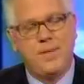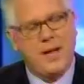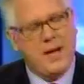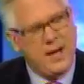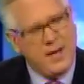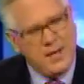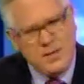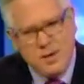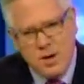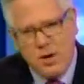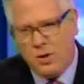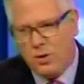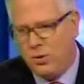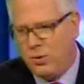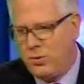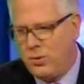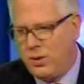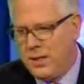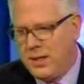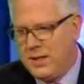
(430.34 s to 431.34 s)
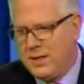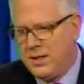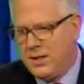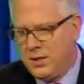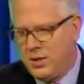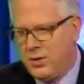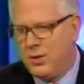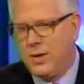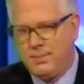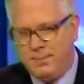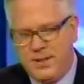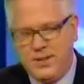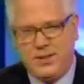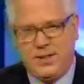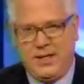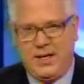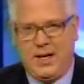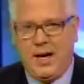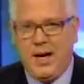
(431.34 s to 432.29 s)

I know that you are busy.